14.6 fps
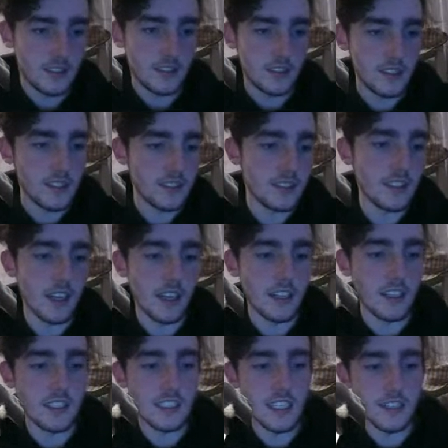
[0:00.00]
It's an
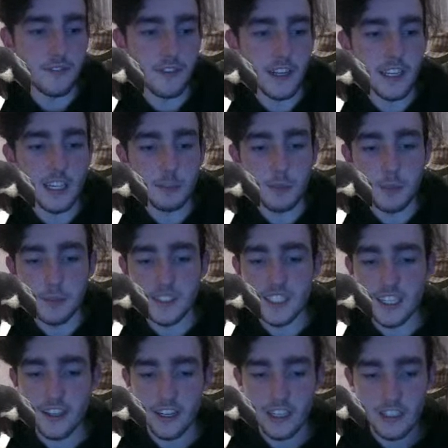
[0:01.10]
unidentified enemy
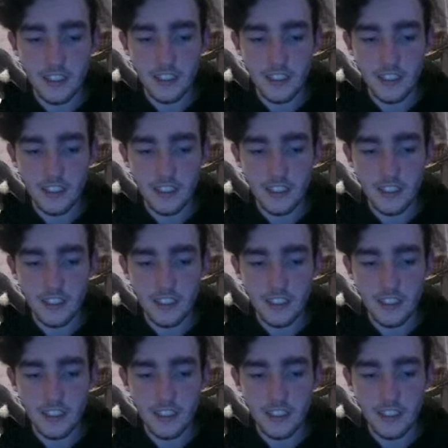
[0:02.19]
potato.